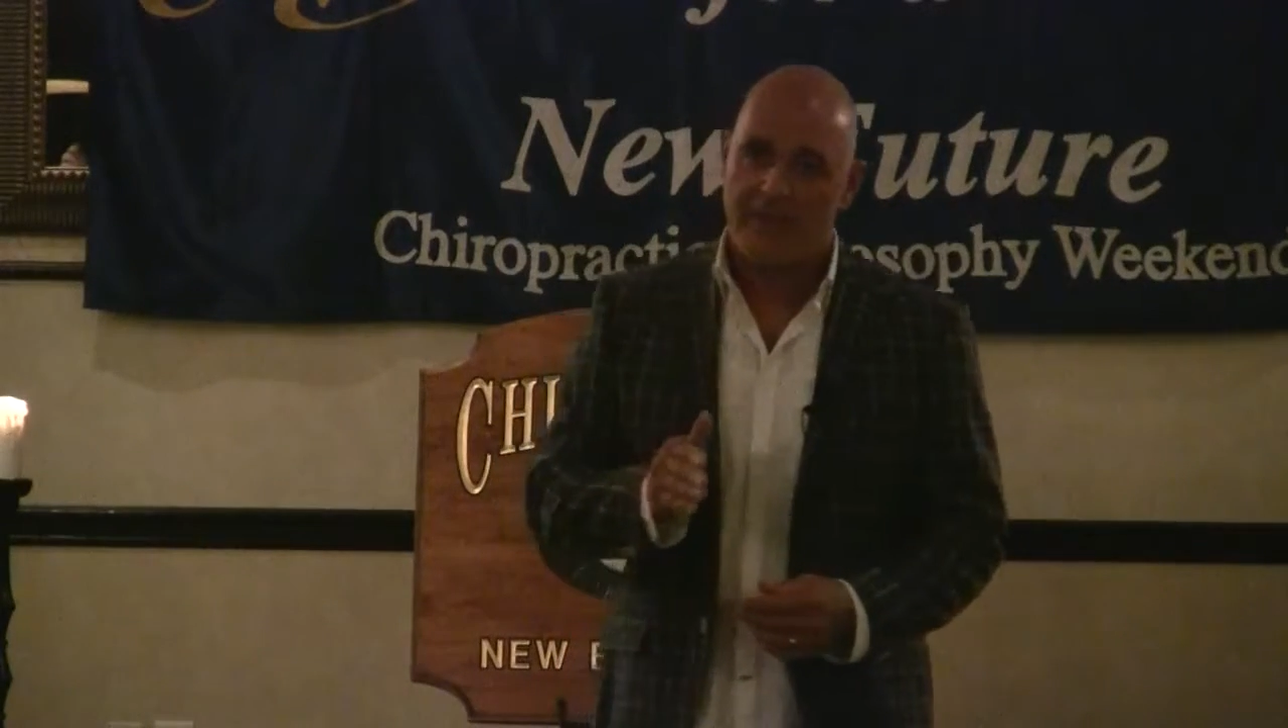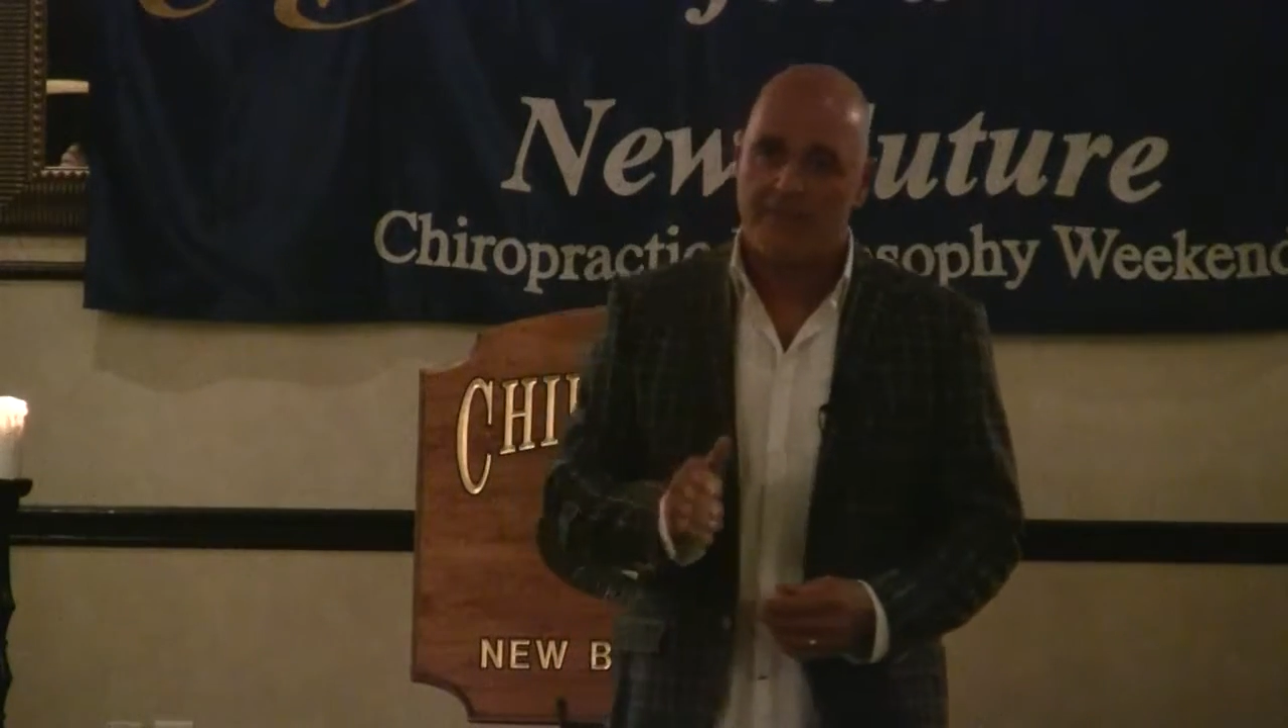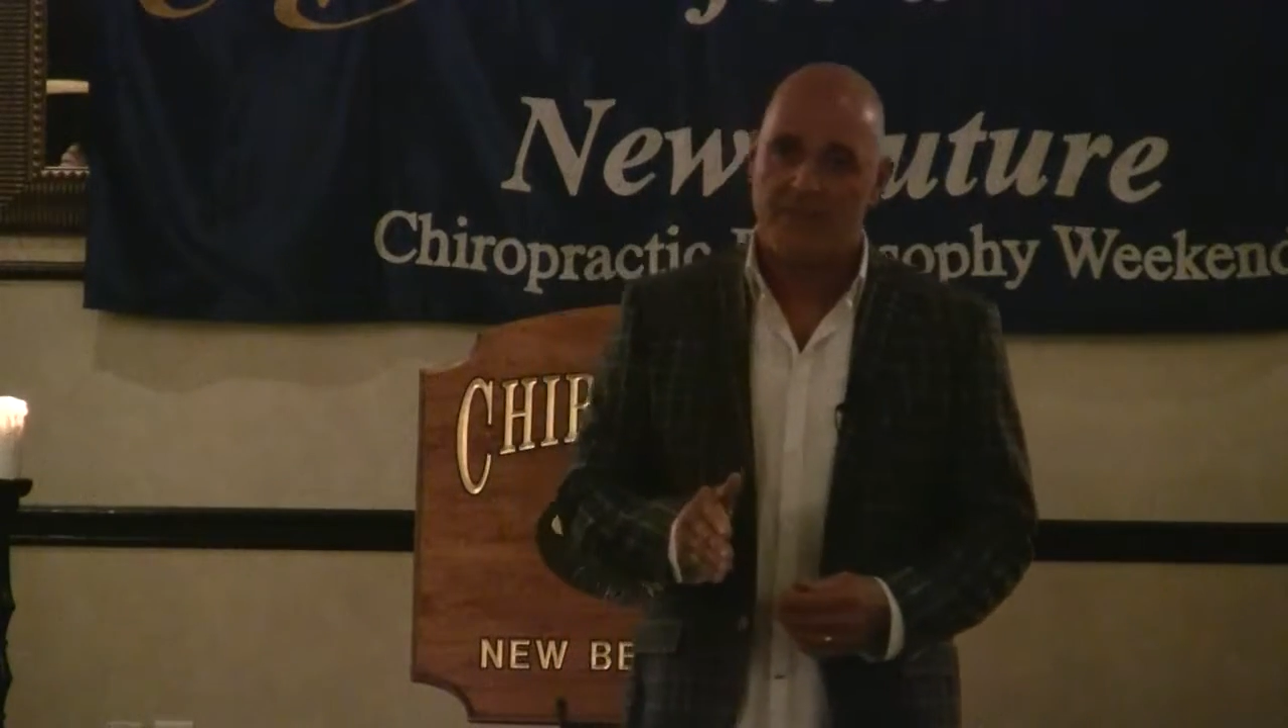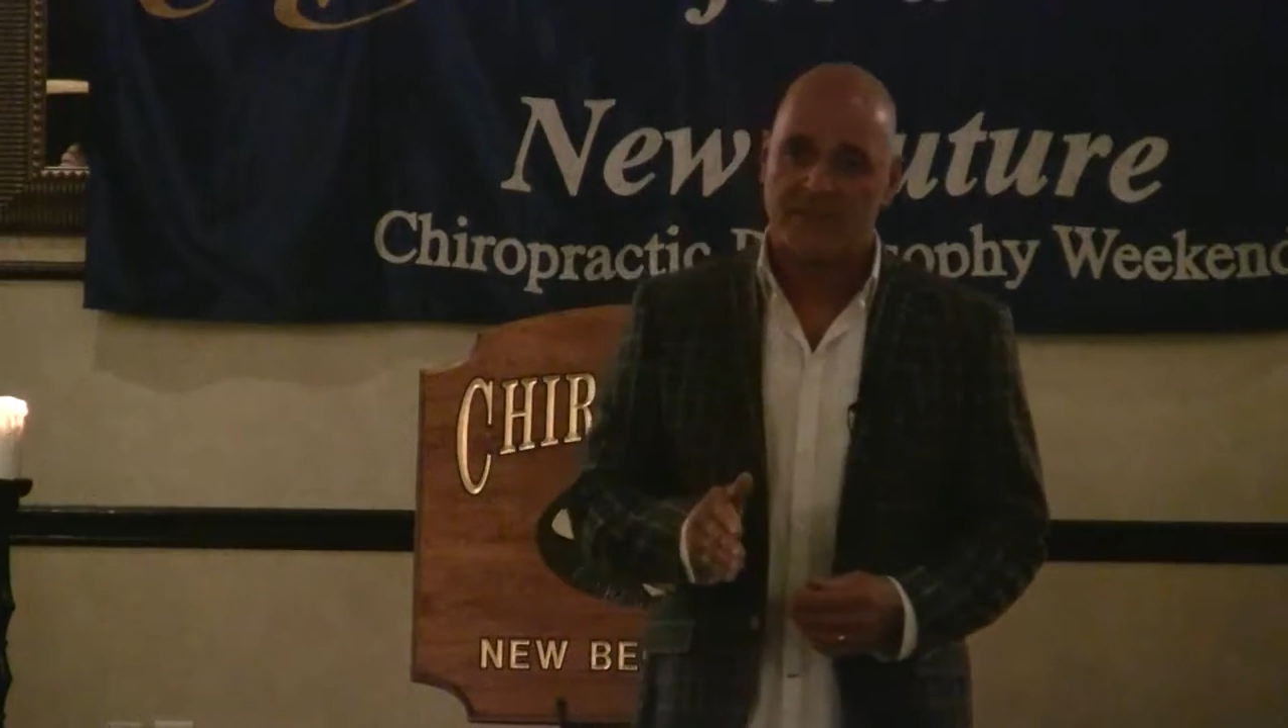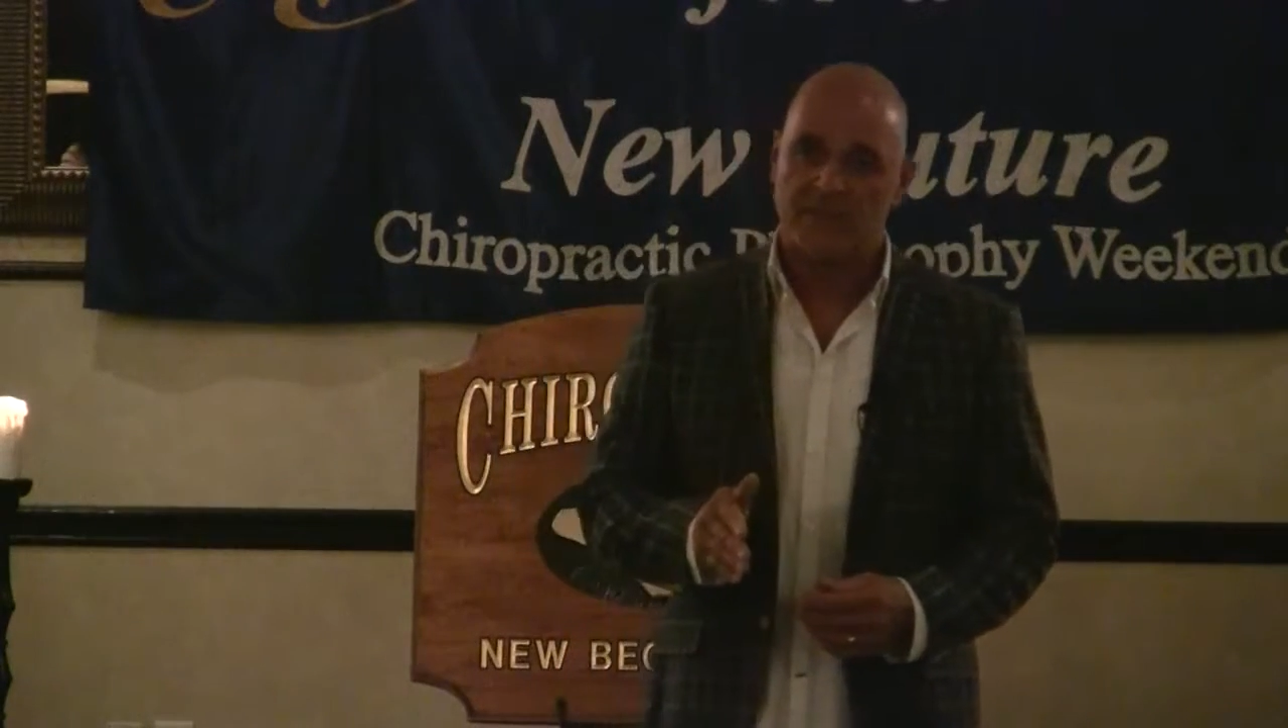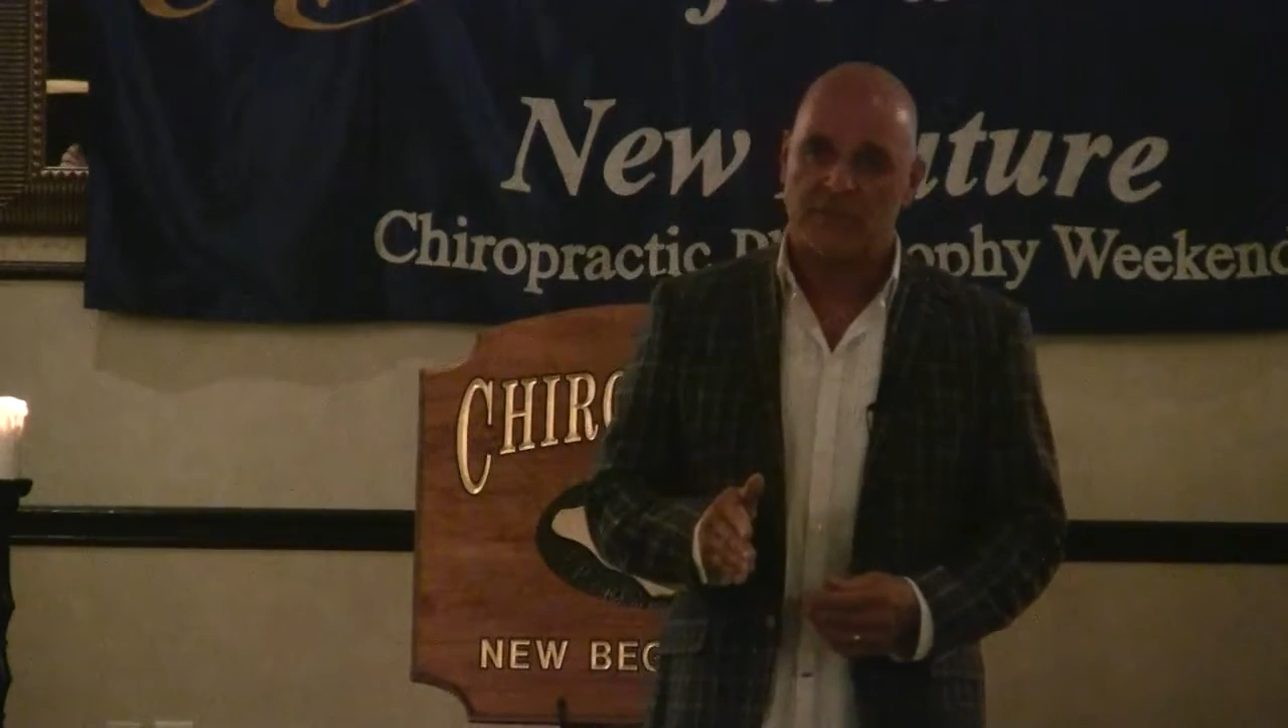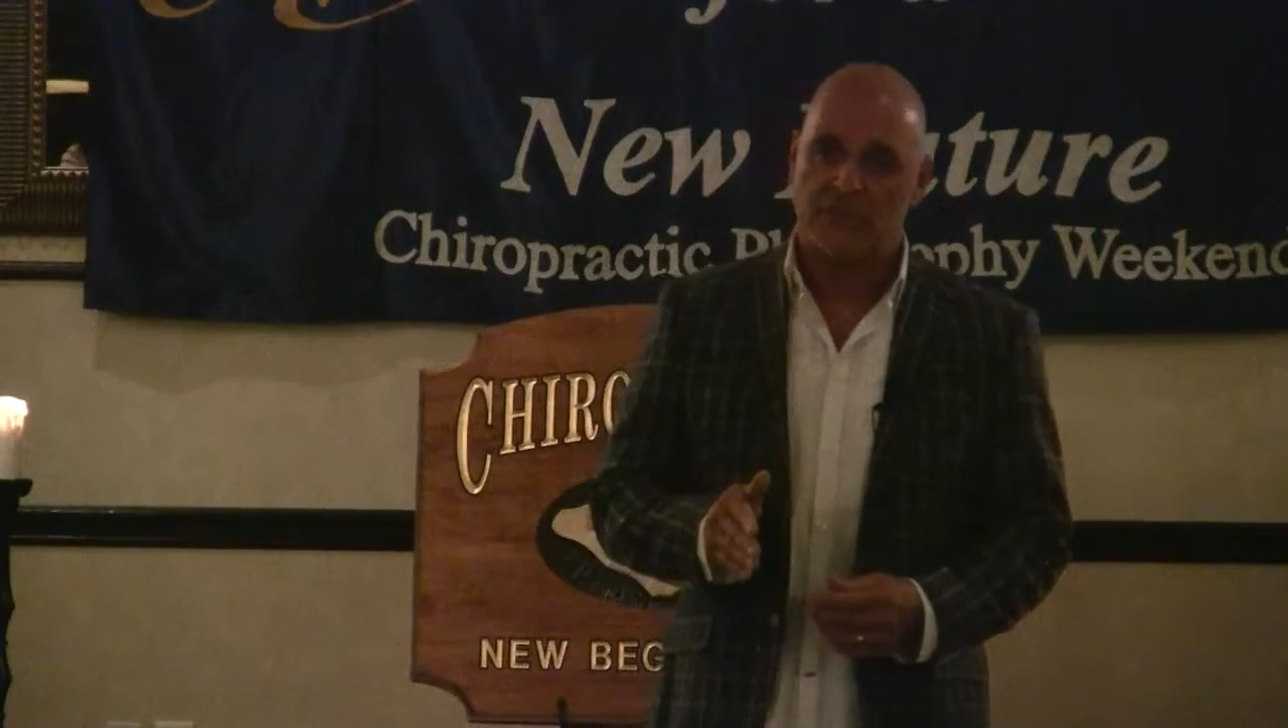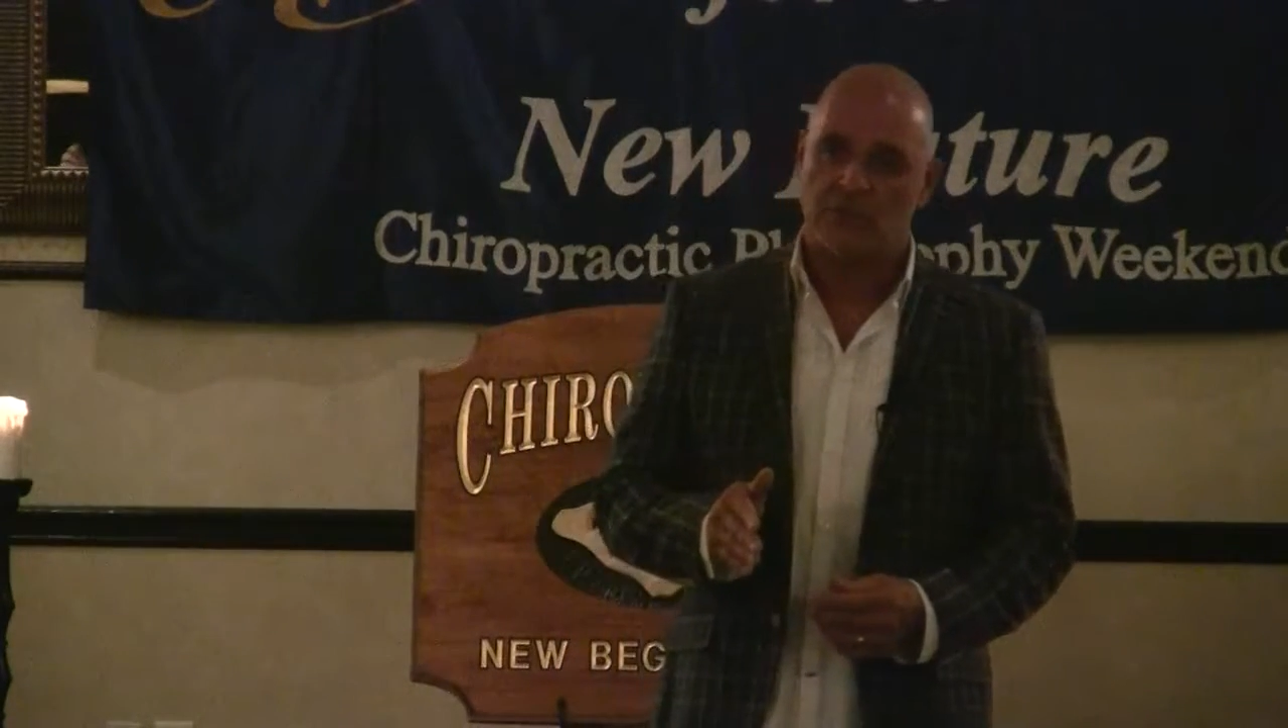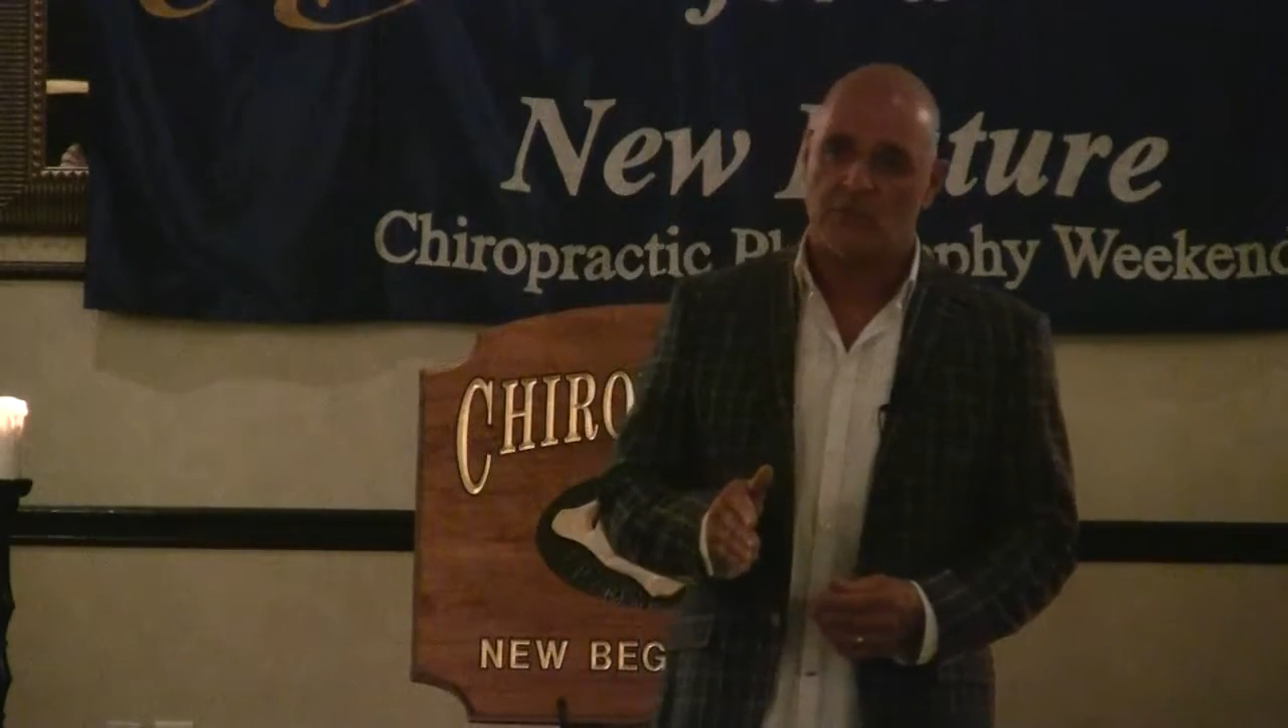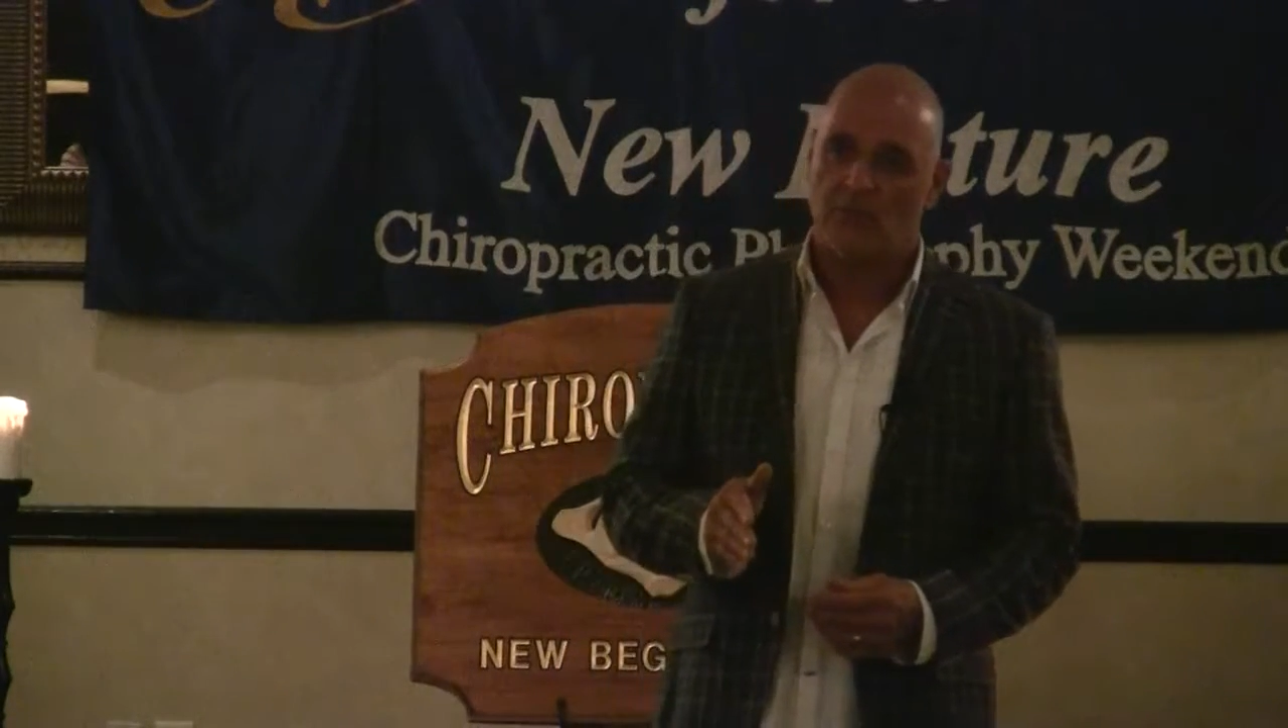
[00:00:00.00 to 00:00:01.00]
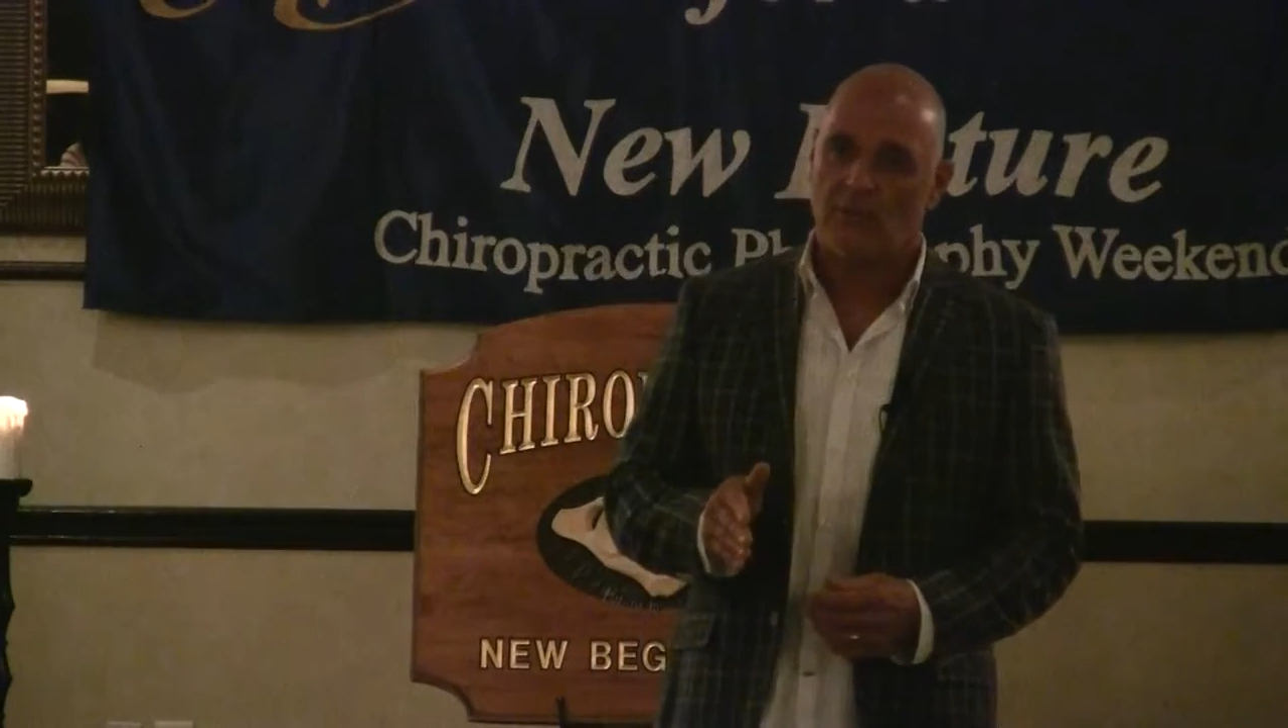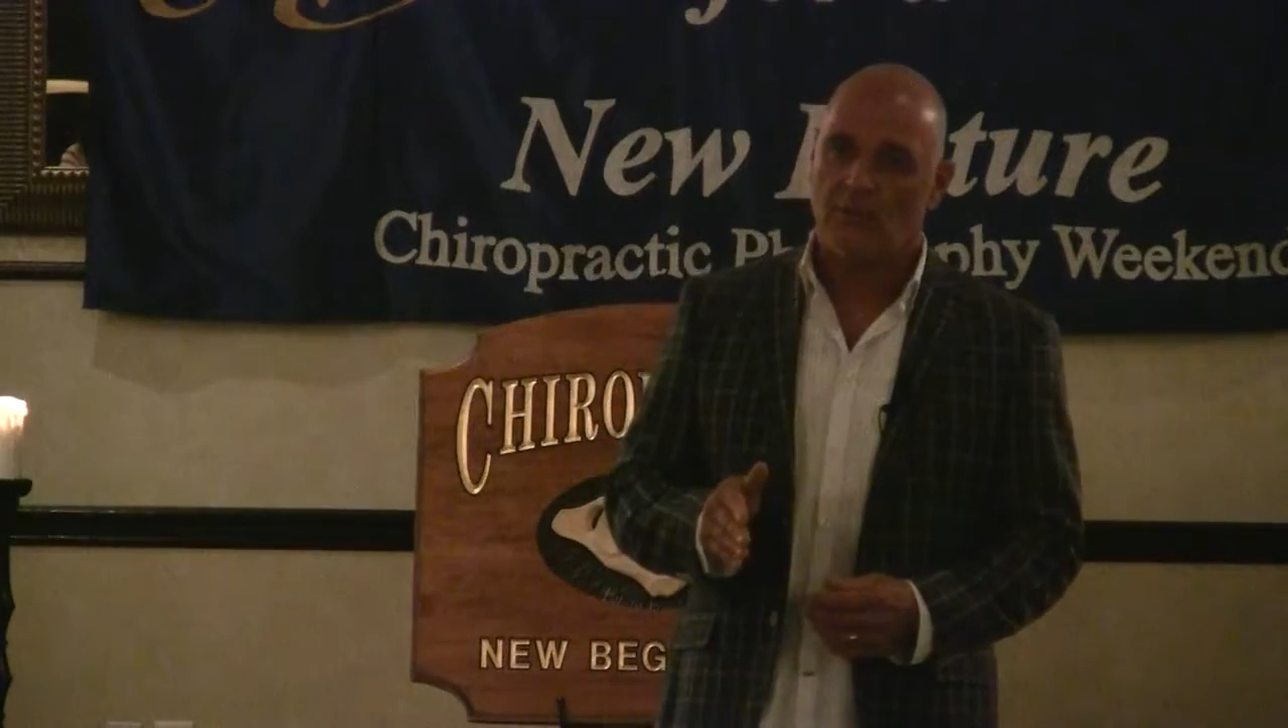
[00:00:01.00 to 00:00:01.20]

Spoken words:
that message